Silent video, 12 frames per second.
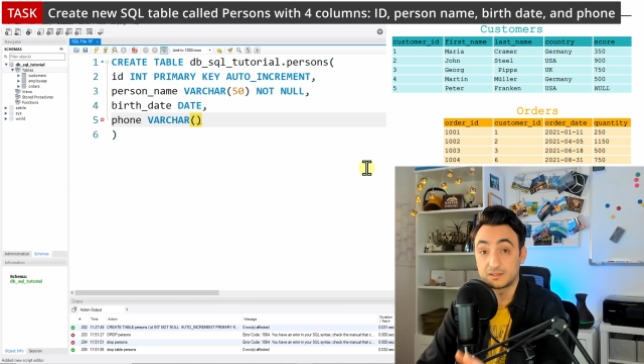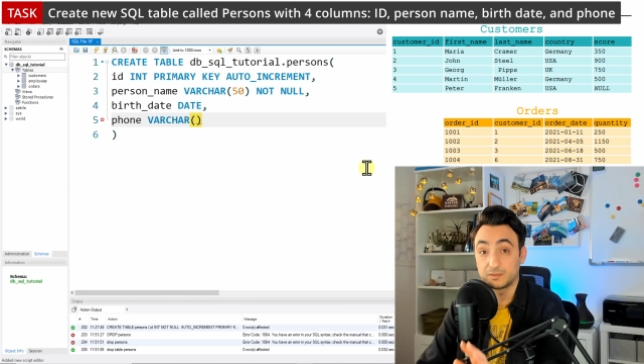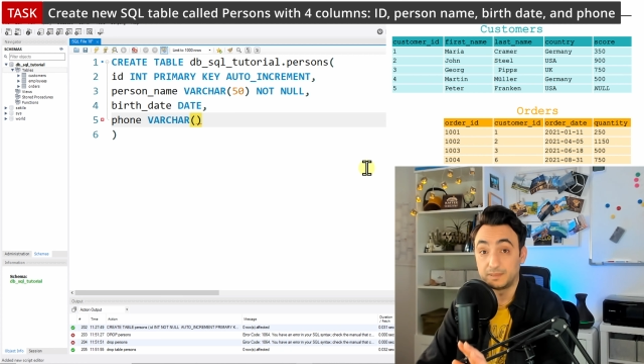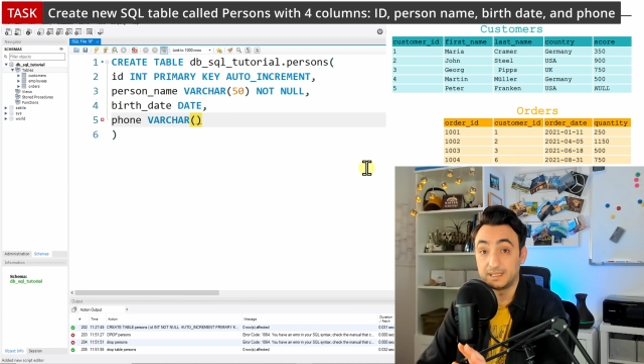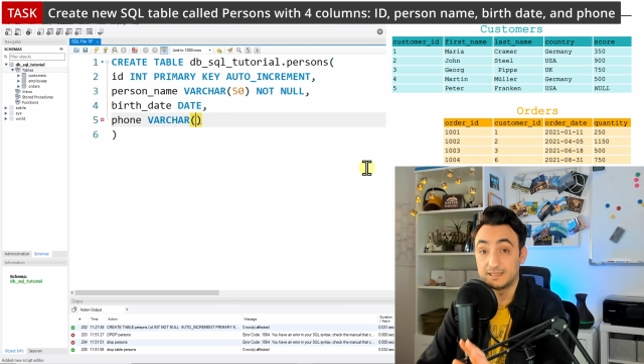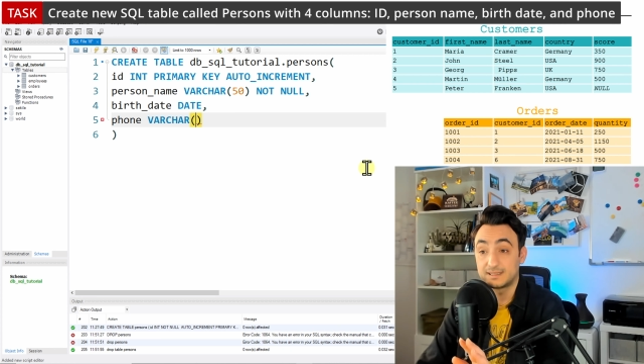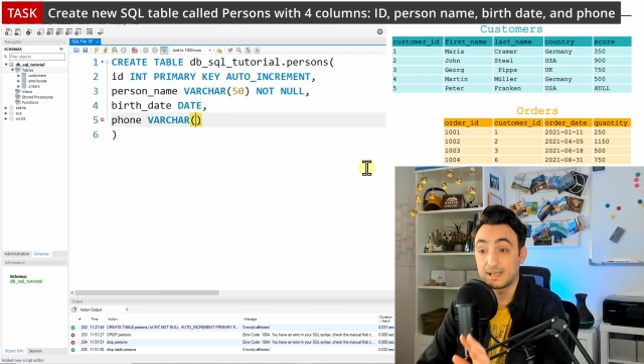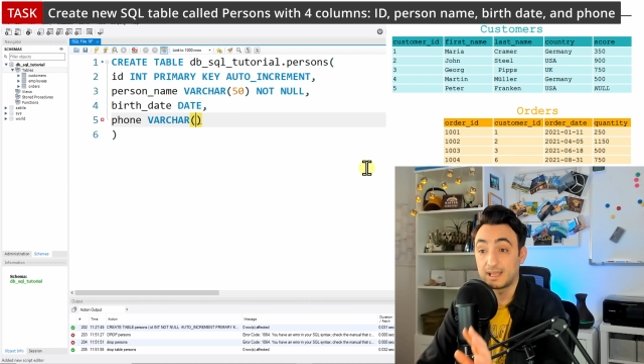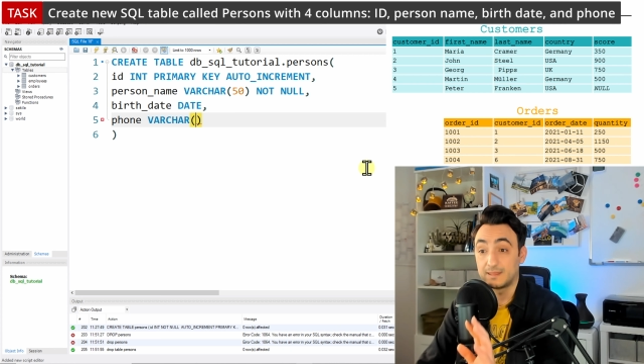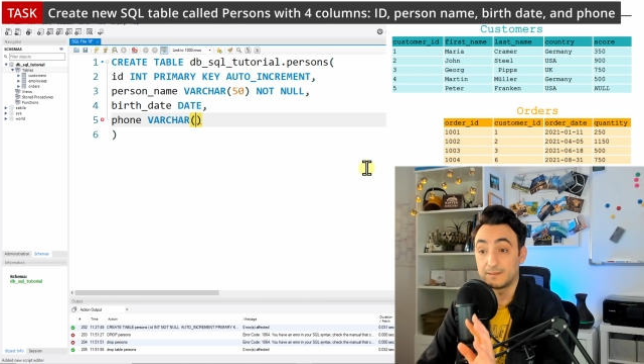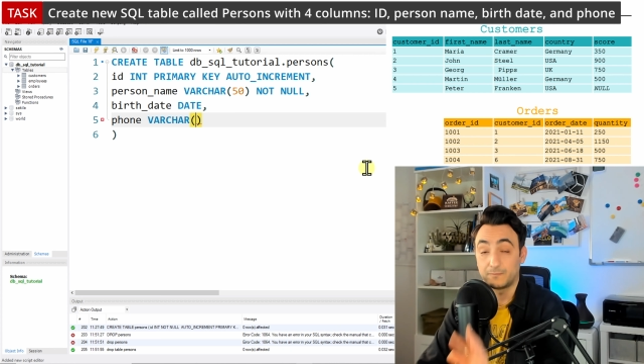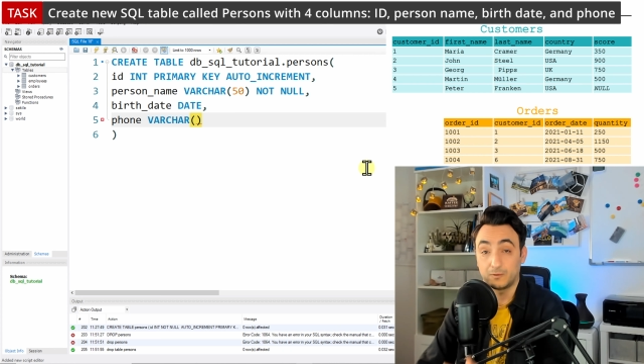to be
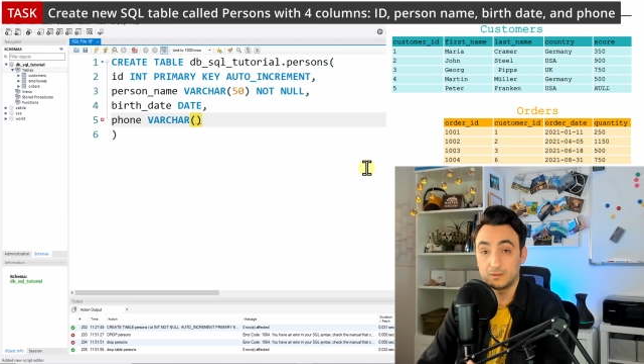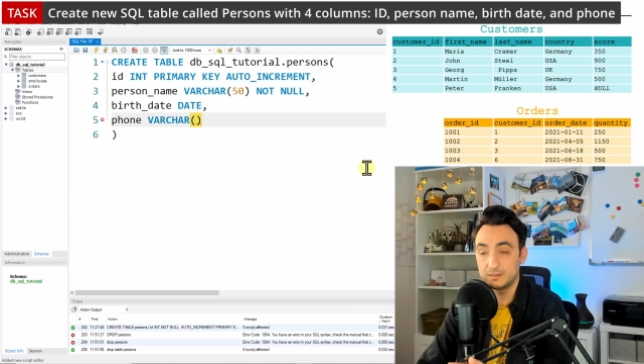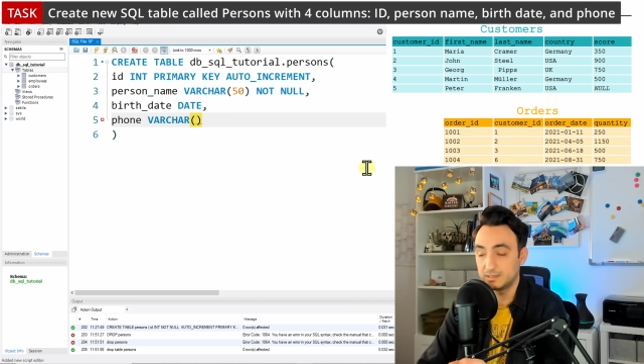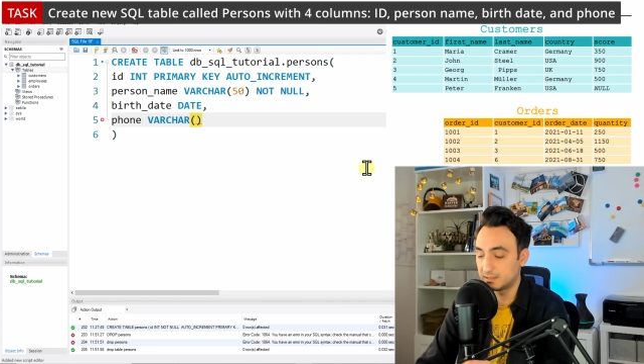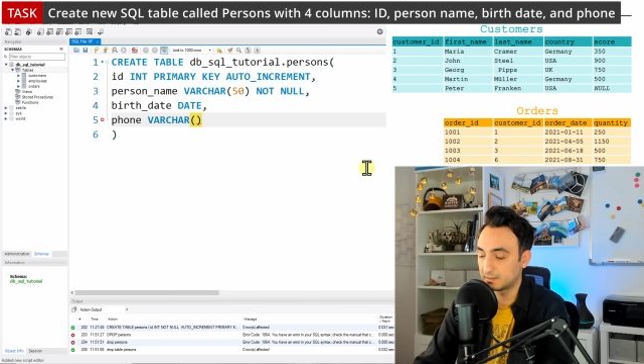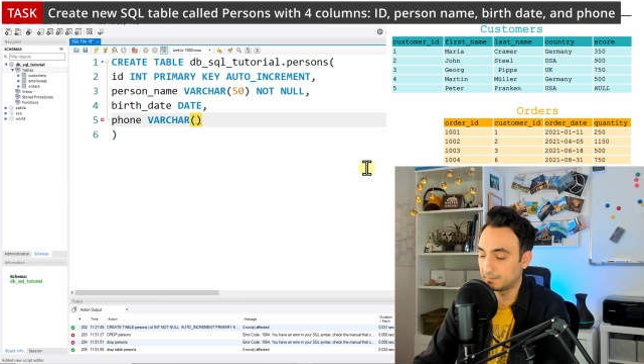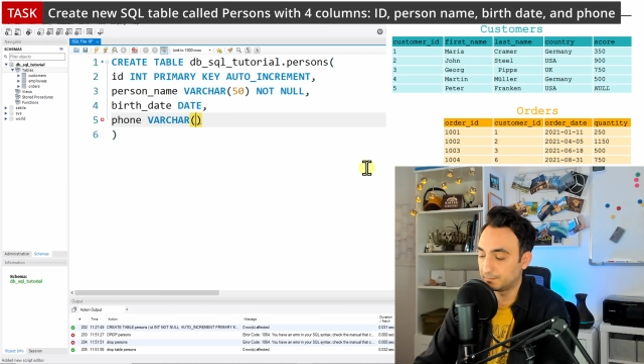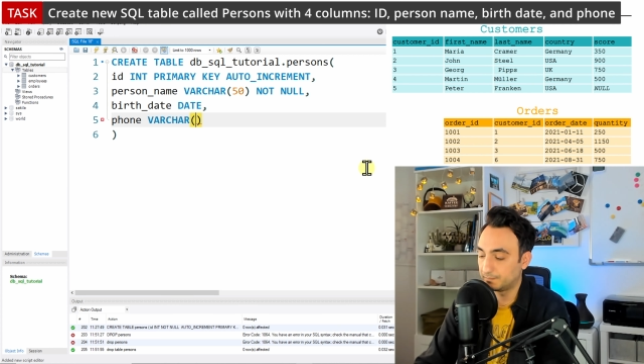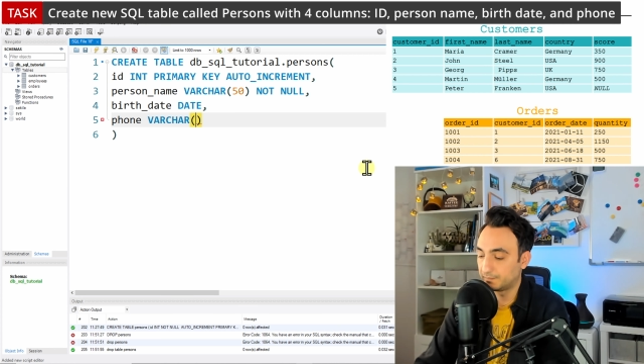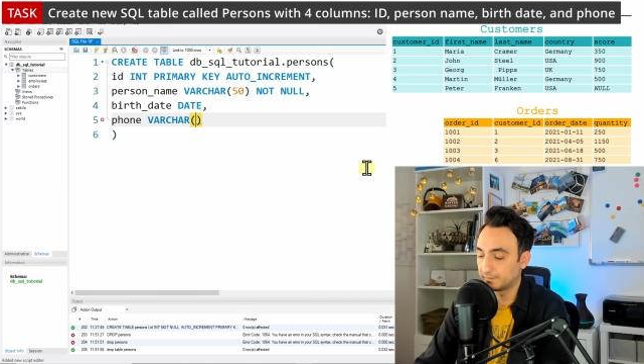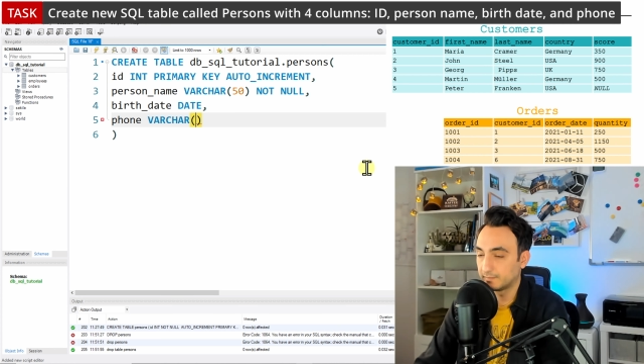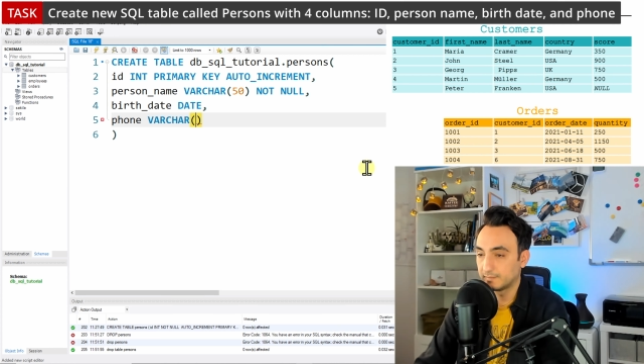inside the fonts
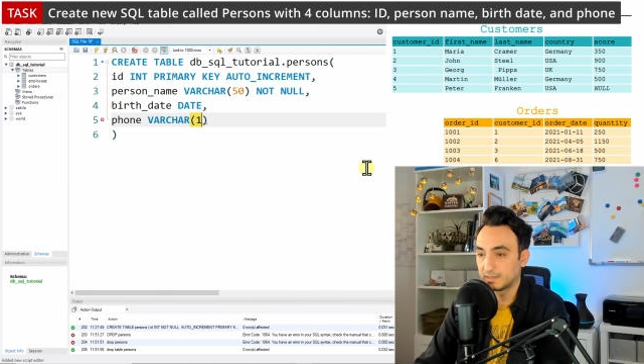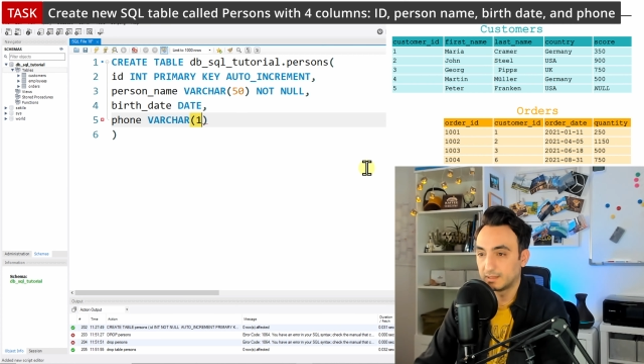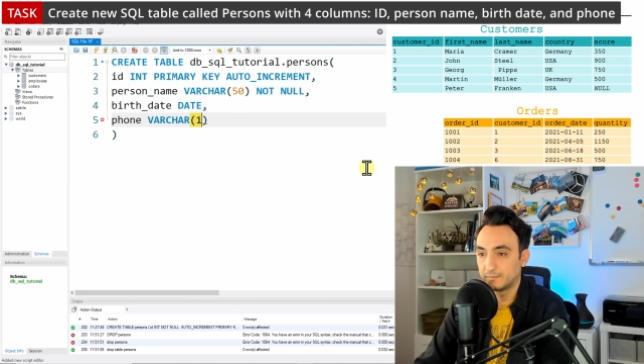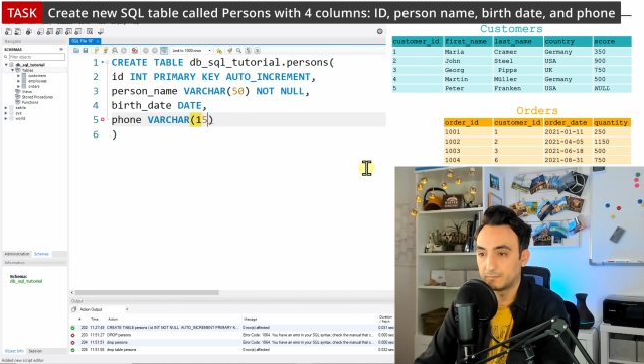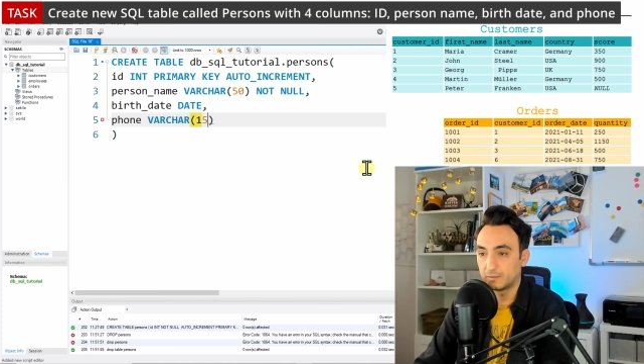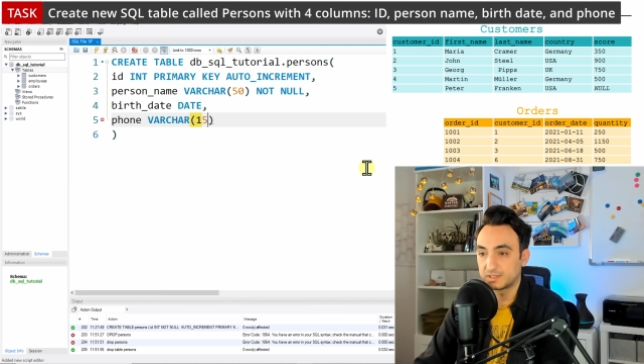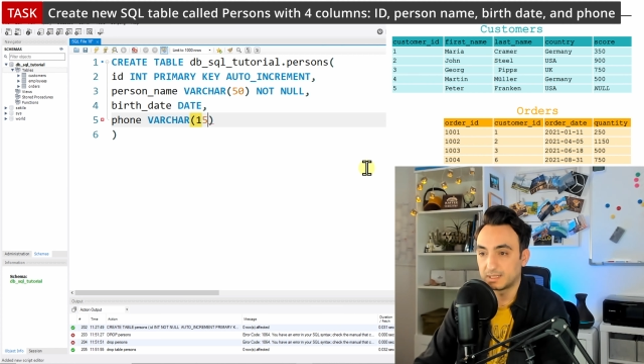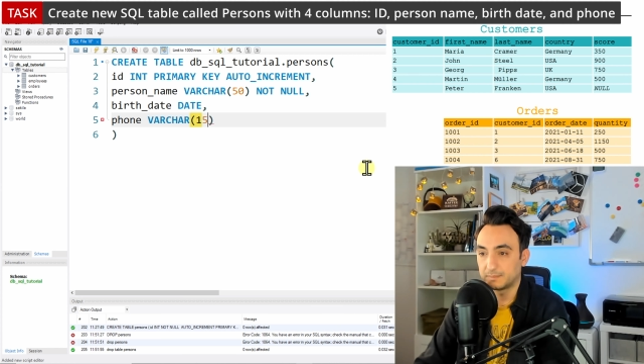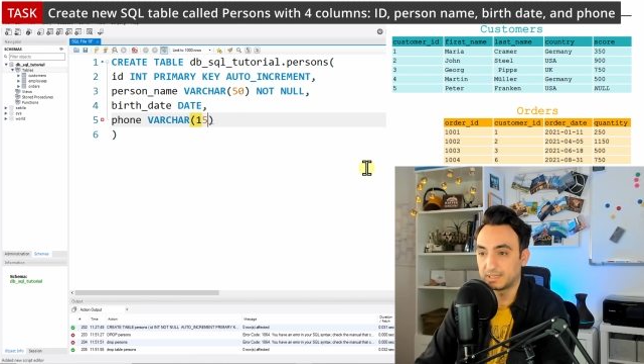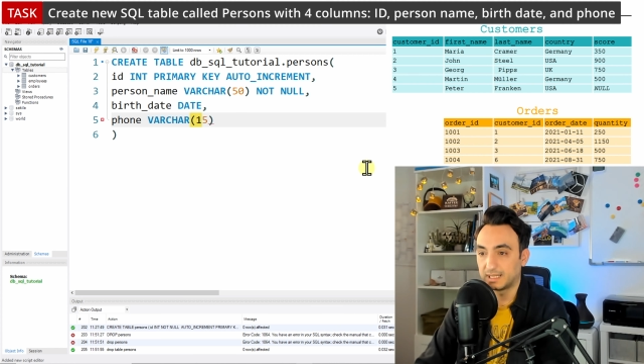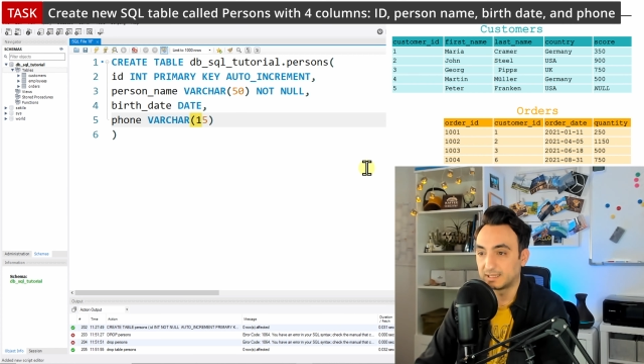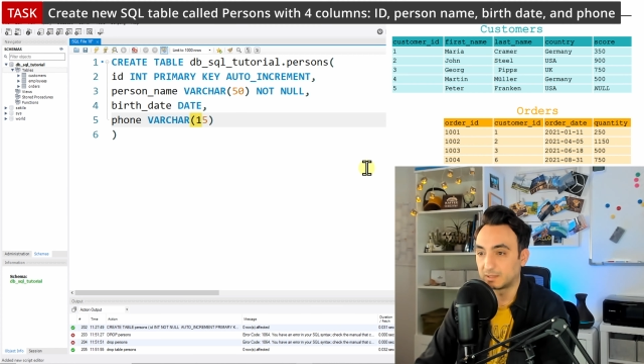for some
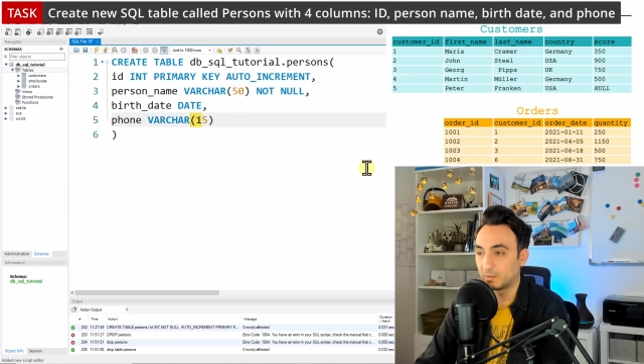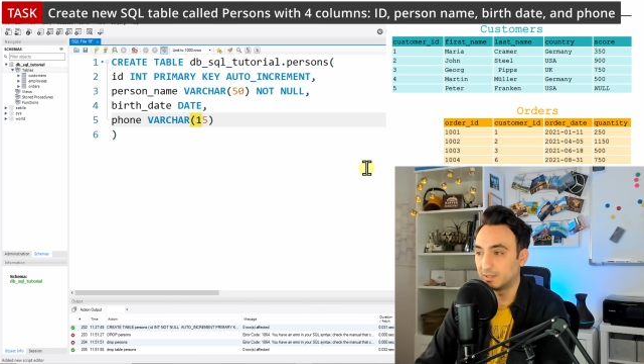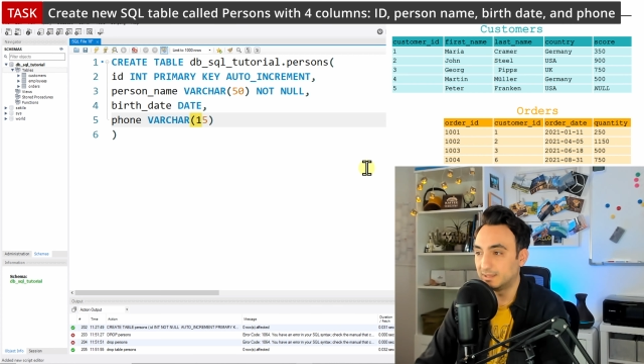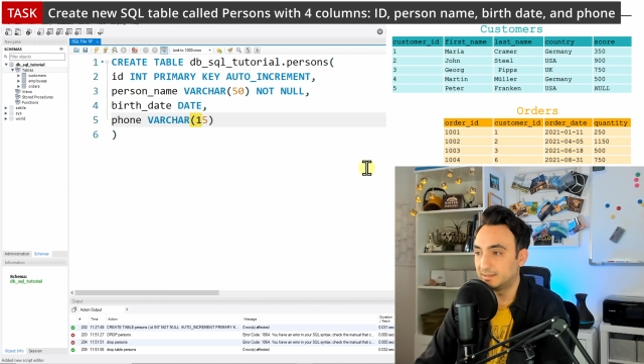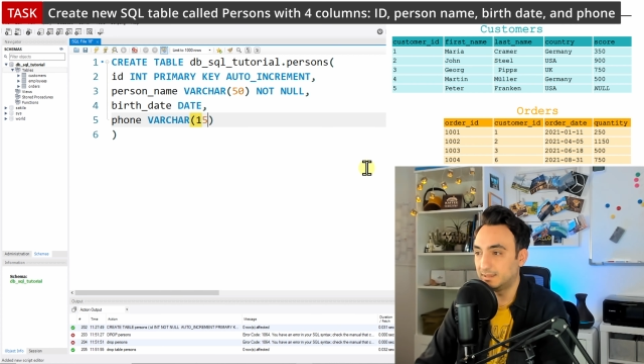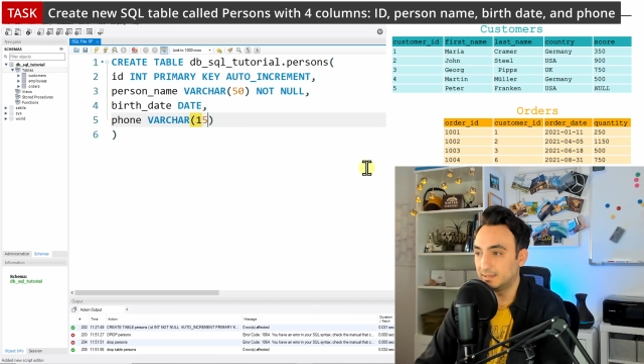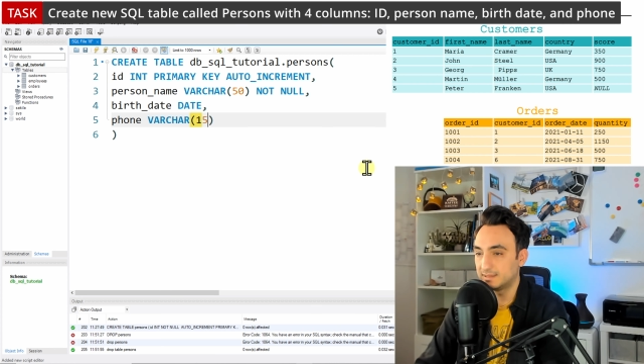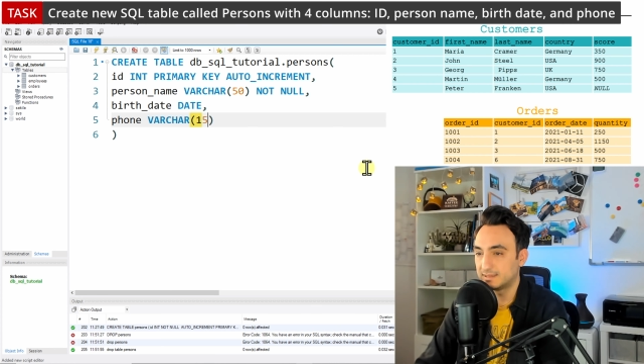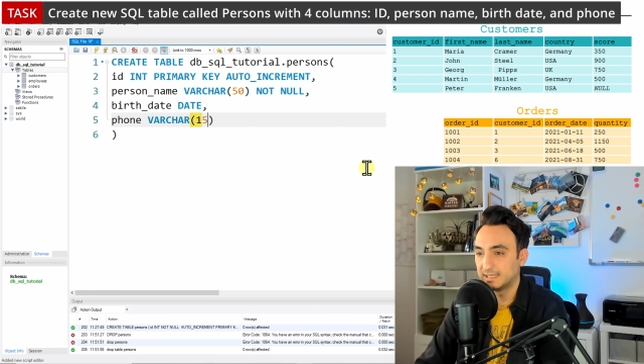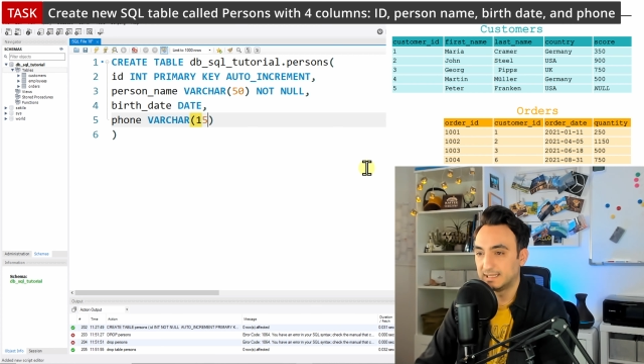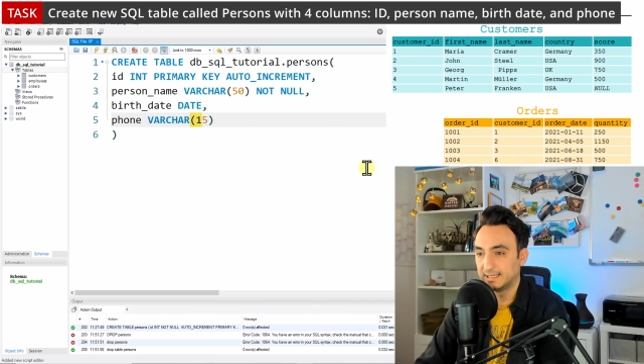data qualities.